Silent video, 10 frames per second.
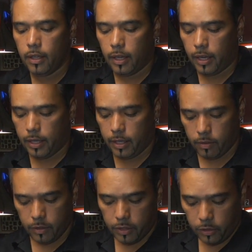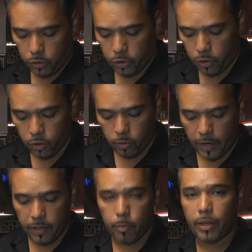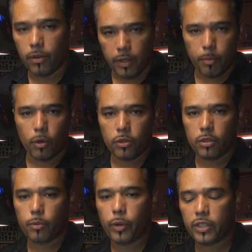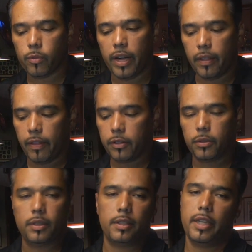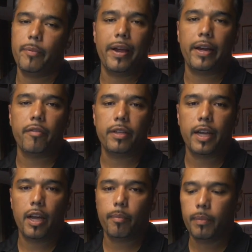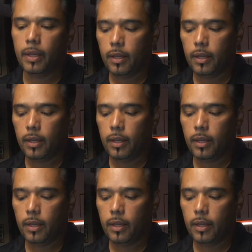And then there's a little circle right in the middle and the balls rest right in there. So it's the same rack every time.